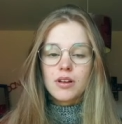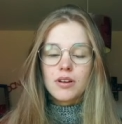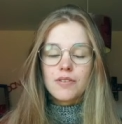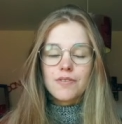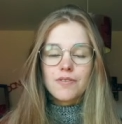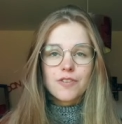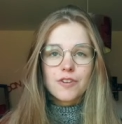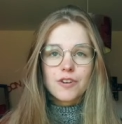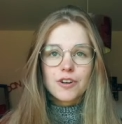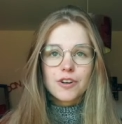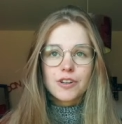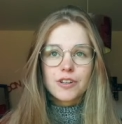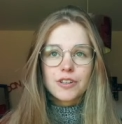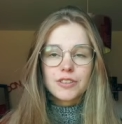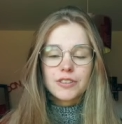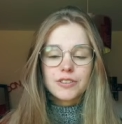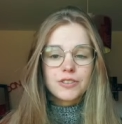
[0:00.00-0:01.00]

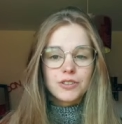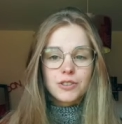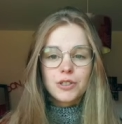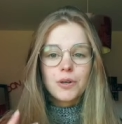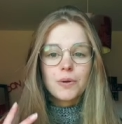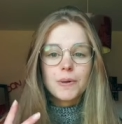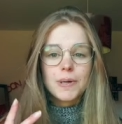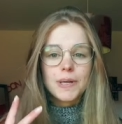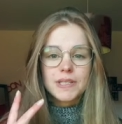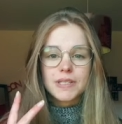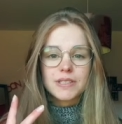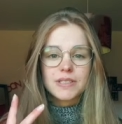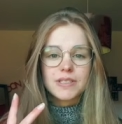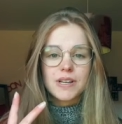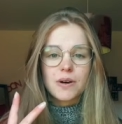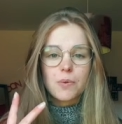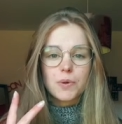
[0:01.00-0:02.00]
for two
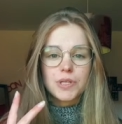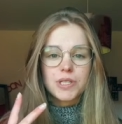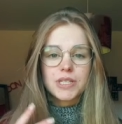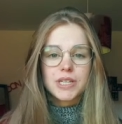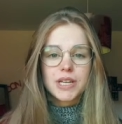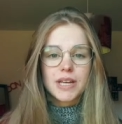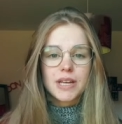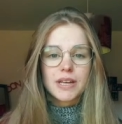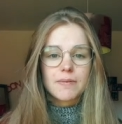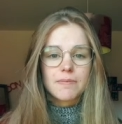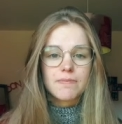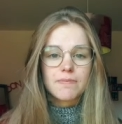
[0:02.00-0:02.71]
reasons, I would say.